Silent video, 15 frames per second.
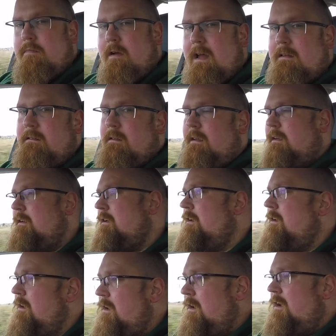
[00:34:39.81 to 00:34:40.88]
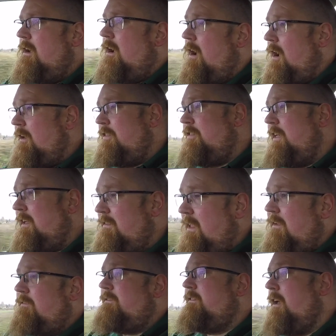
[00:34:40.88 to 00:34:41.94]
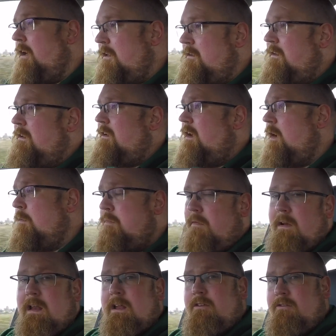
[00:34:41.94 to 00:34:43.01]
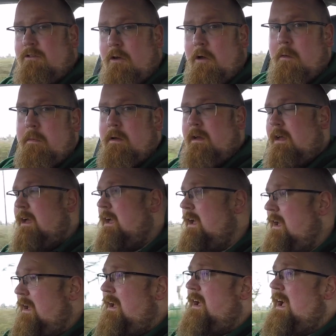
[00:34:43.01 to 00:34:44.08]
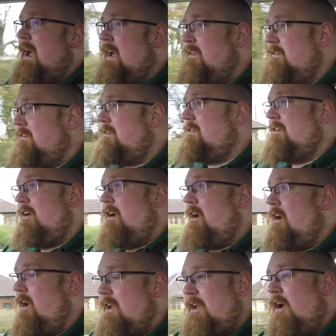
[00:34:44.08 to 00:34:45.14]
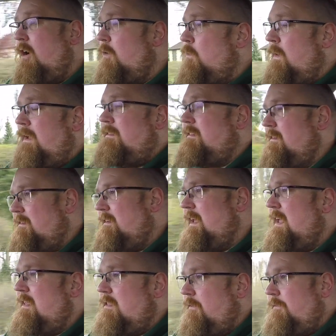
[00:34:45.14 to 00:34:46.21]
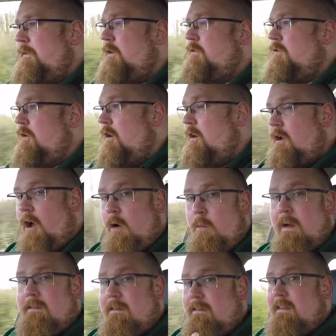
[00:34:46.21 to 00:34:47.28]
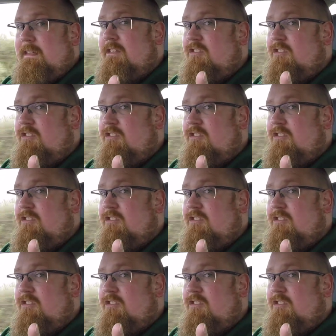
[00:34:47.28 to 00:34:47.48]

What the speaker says: brand, I think they've done a brilliant job, and I can't wait to see the future. I can't wait to see the